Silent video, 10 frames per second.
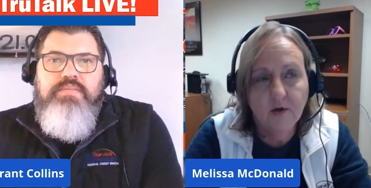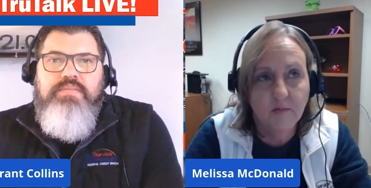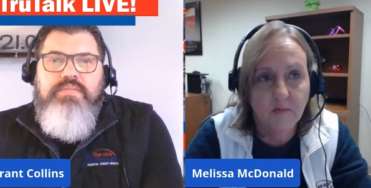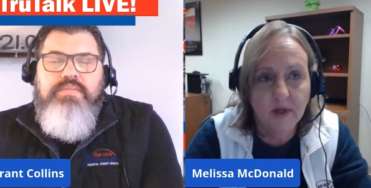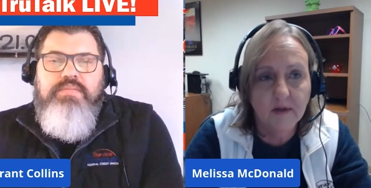
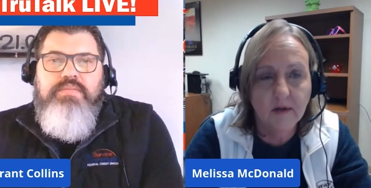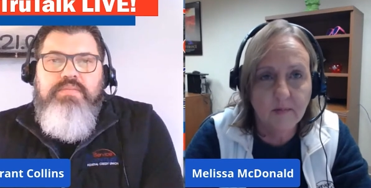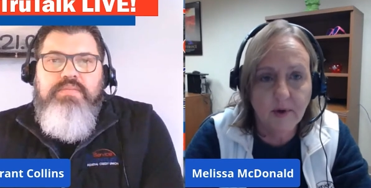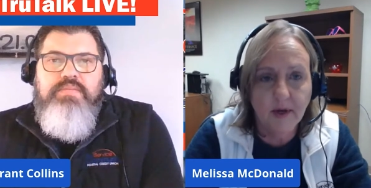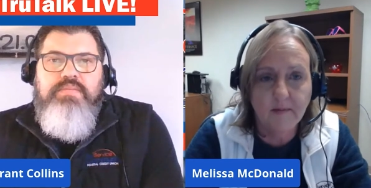Speaker 1: your
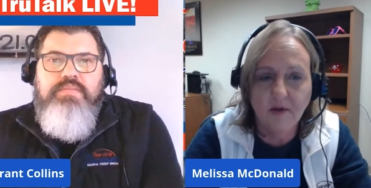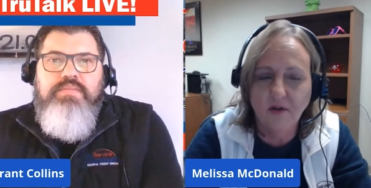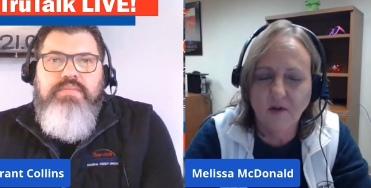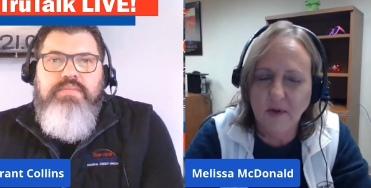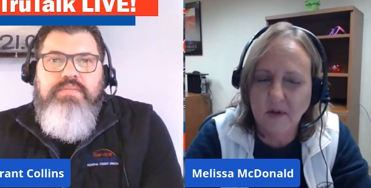monthly
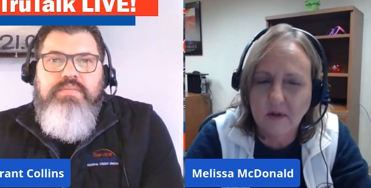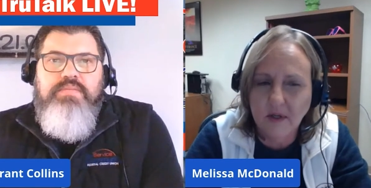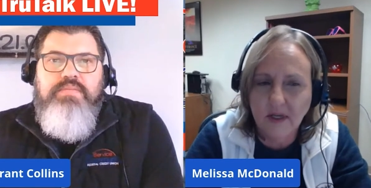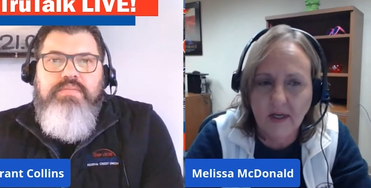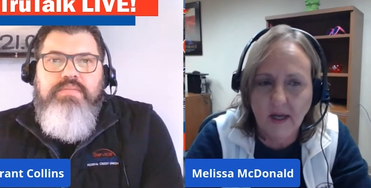payment, you'd be
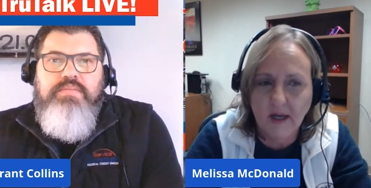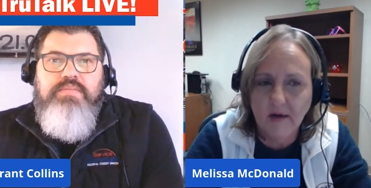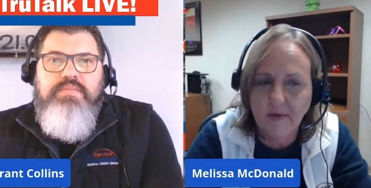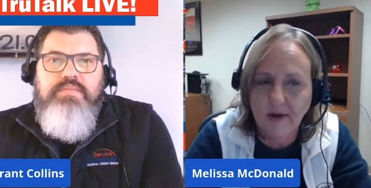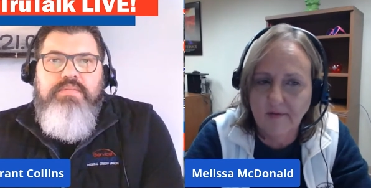looking
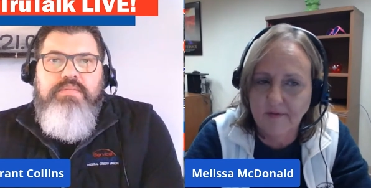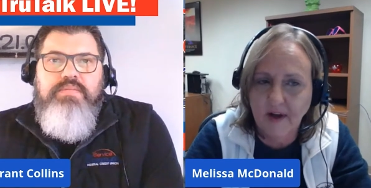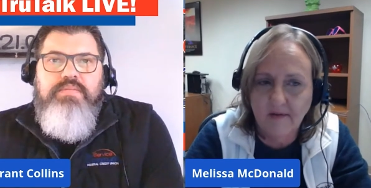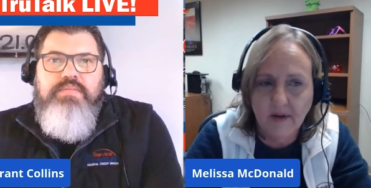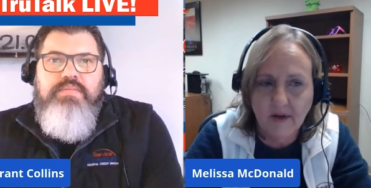at about
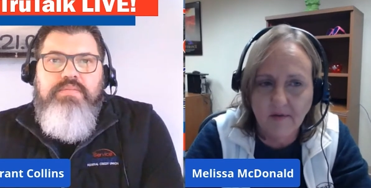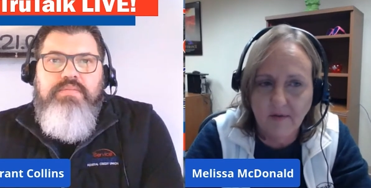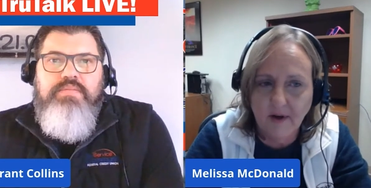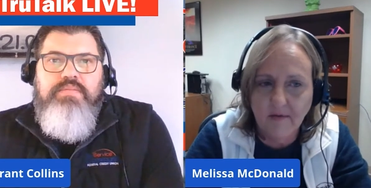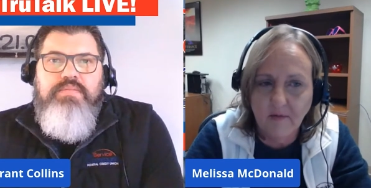
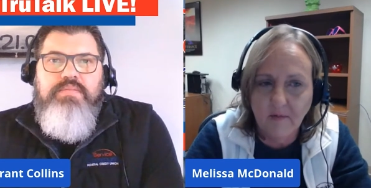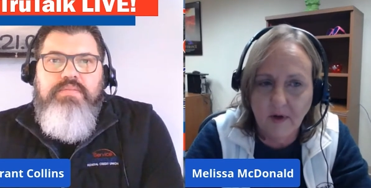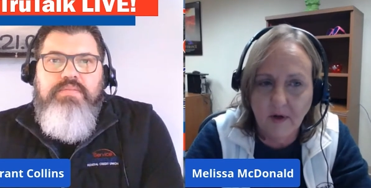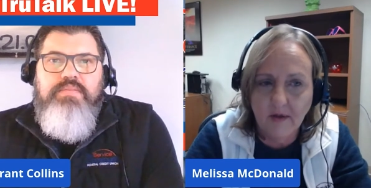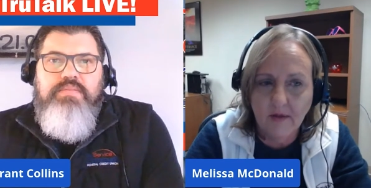585 a
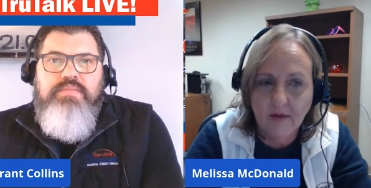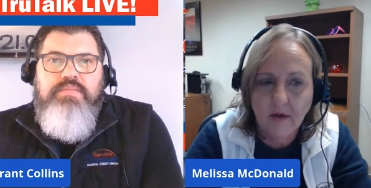month.